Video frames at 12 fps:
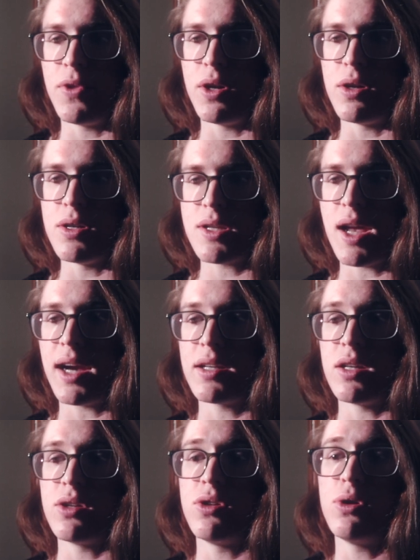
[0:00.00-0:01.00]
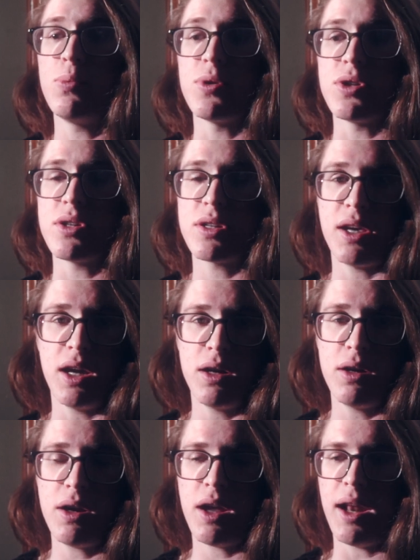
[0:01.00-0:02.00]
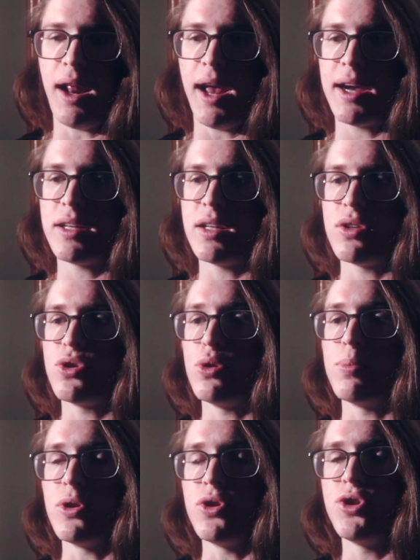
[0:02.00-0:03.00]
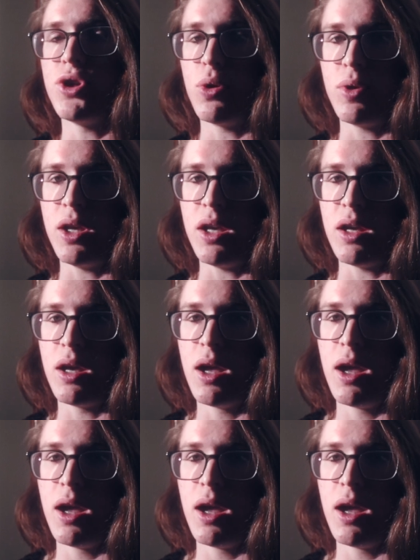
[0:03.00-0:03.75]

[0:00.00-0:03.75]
There's acting super scared and acting super jokey.